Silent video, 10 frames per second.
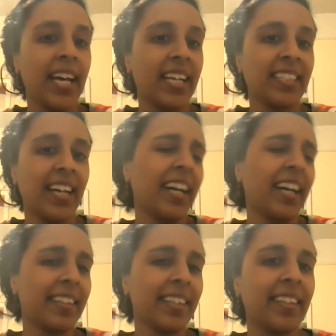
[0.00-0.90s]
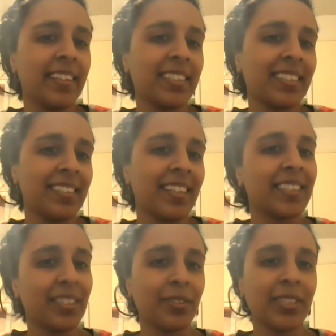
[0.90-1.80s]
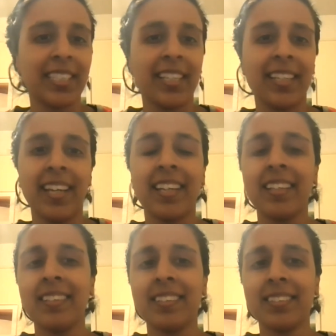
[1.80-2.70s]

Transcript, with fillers: and i think that's that's interesting and in